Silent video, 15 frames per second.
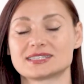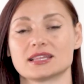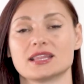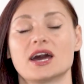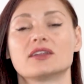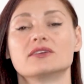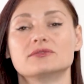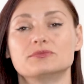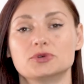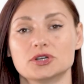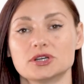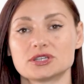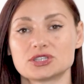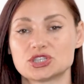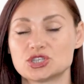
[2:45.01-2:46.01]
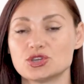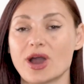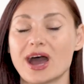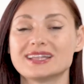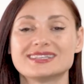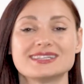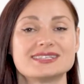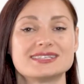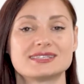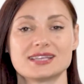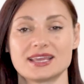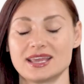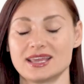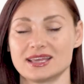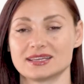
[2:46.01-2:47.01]
a lot of books to
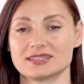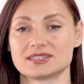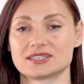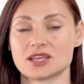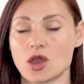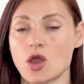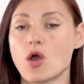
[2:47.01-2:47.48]
understand